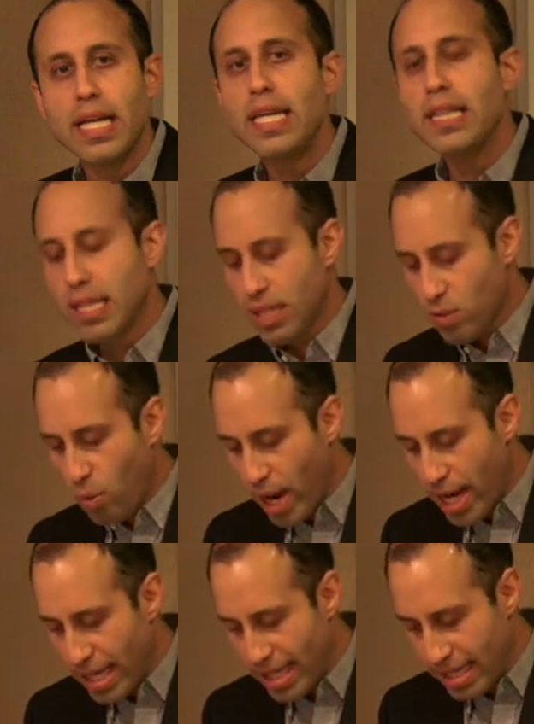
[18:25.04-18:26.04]
In this
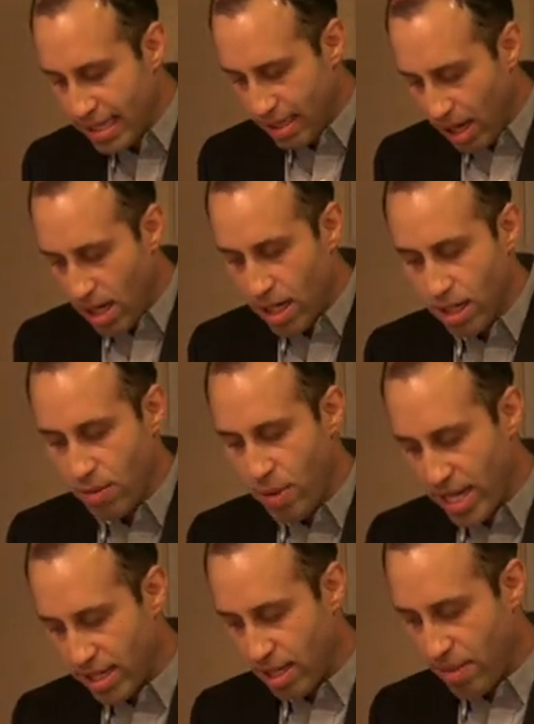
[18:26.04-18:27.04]
way, this talk,
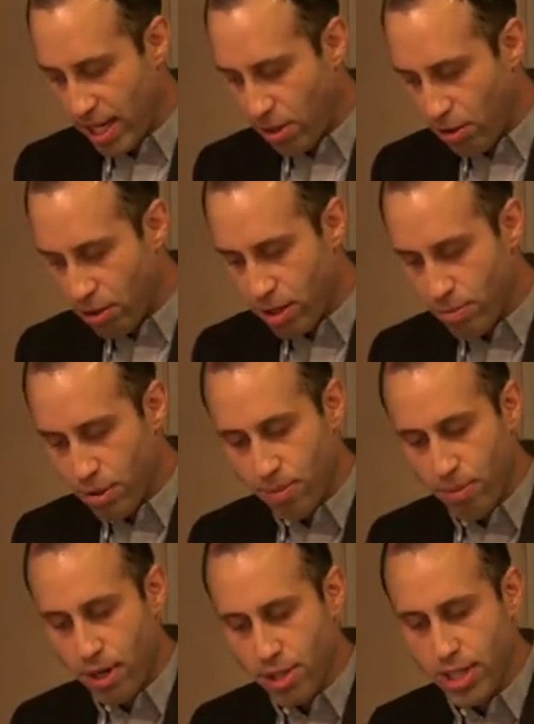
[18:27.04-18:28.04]
based on my current
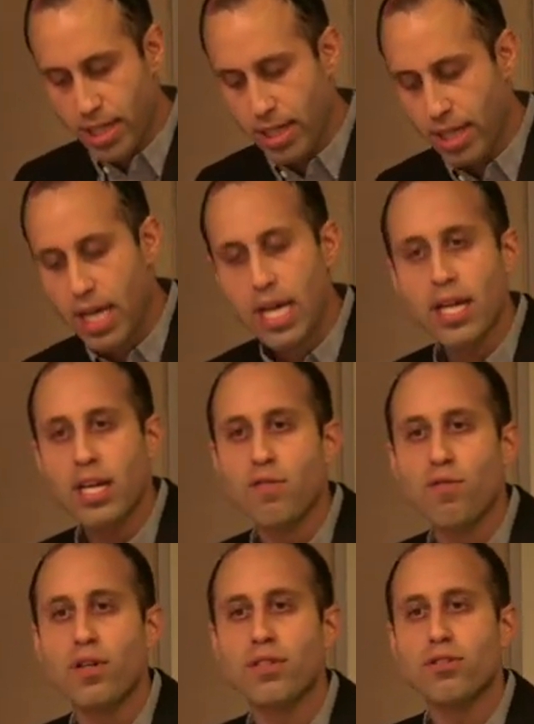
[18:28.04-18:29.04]
book project,
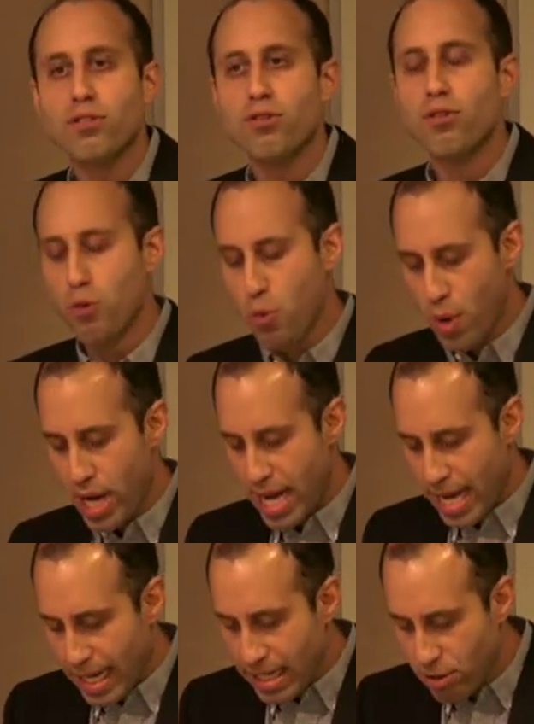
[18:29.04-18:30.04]
confronts two
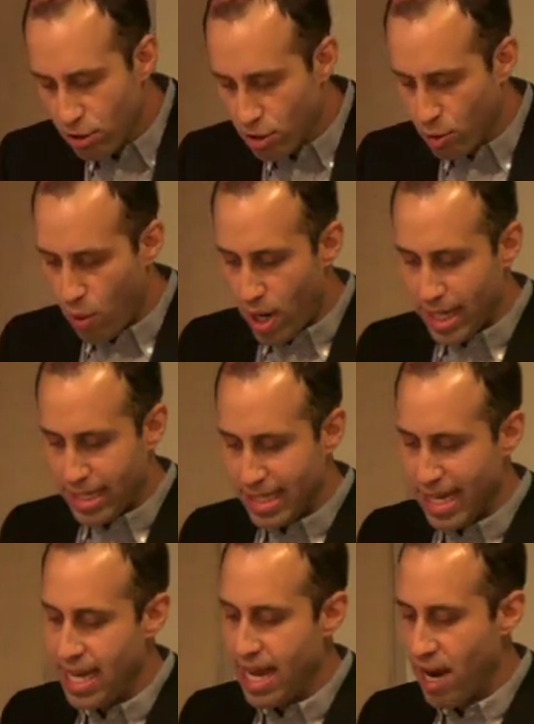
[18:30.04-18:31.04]

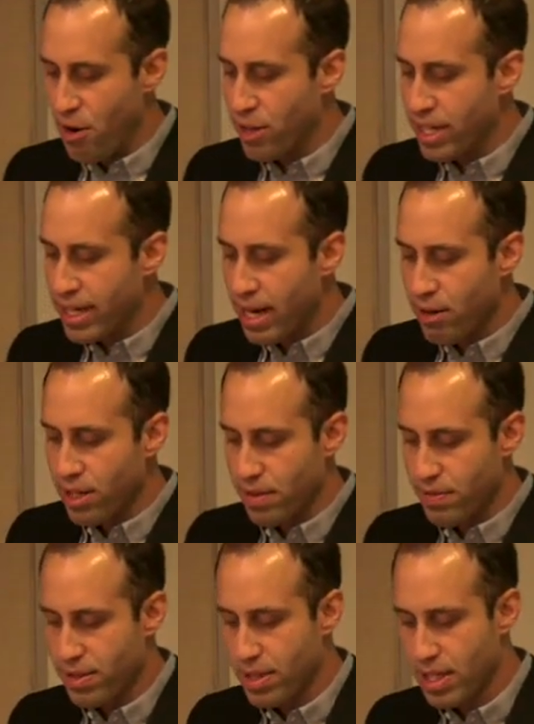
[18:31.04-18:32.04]
intertwined inherited
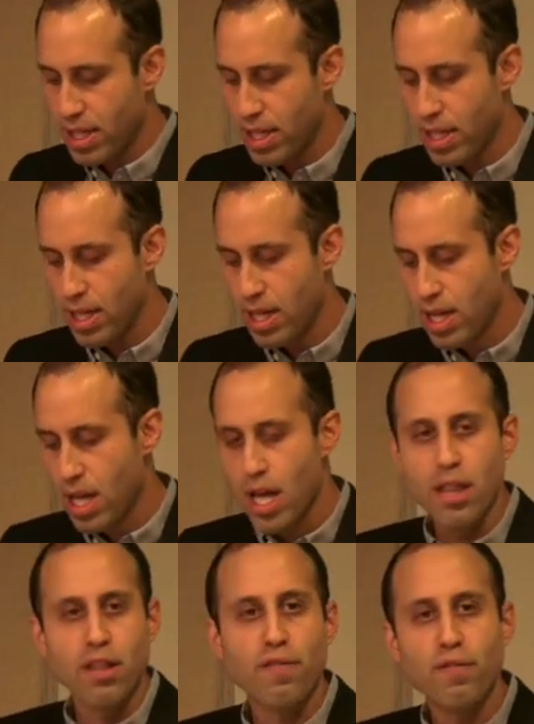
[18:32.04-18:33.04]
narratives.
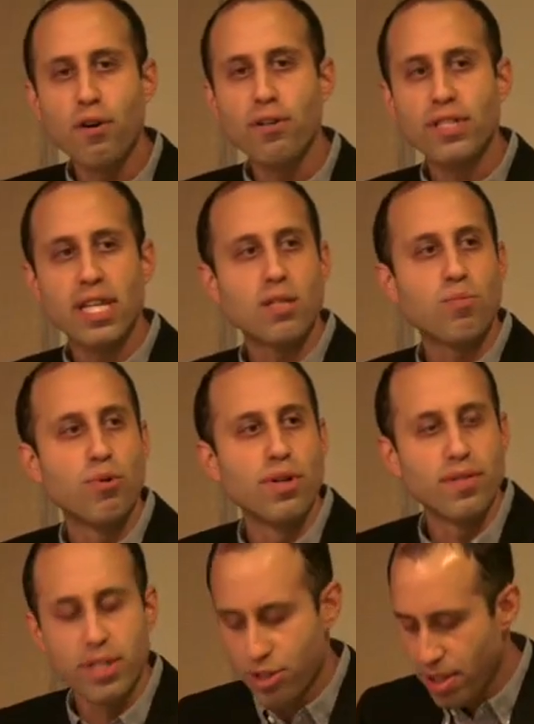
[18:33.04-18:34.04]
The first has
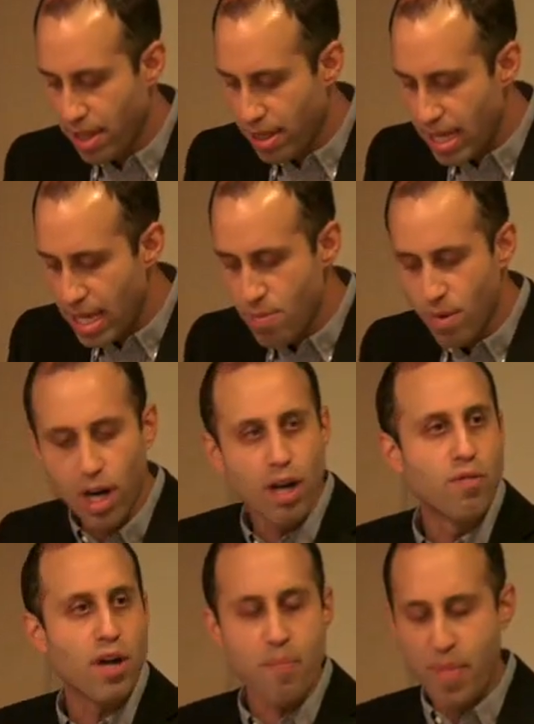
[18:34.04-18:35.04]
privileged the theme
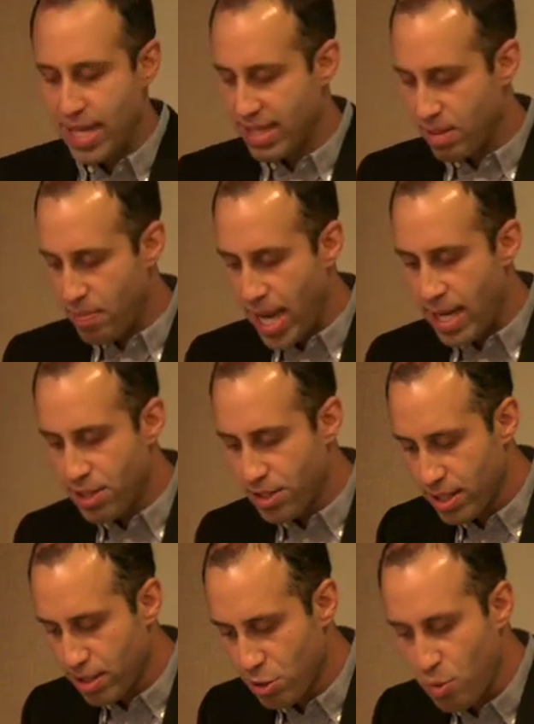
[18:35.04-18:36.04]
of
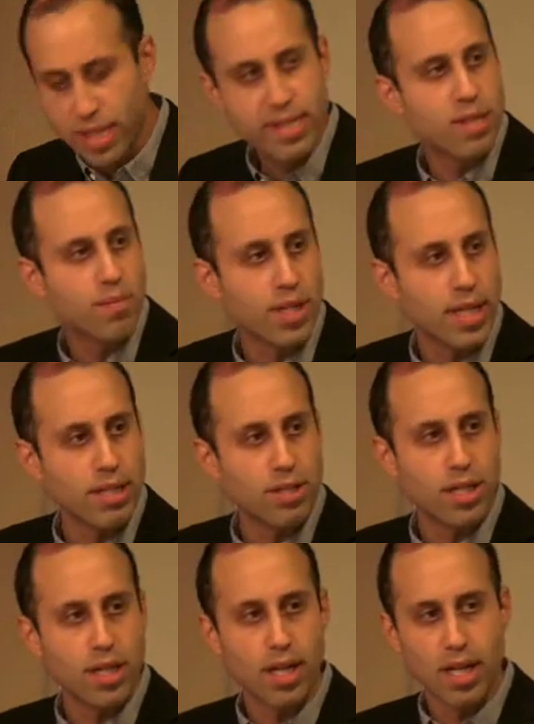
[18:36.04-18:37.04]
emancipation to assimilation,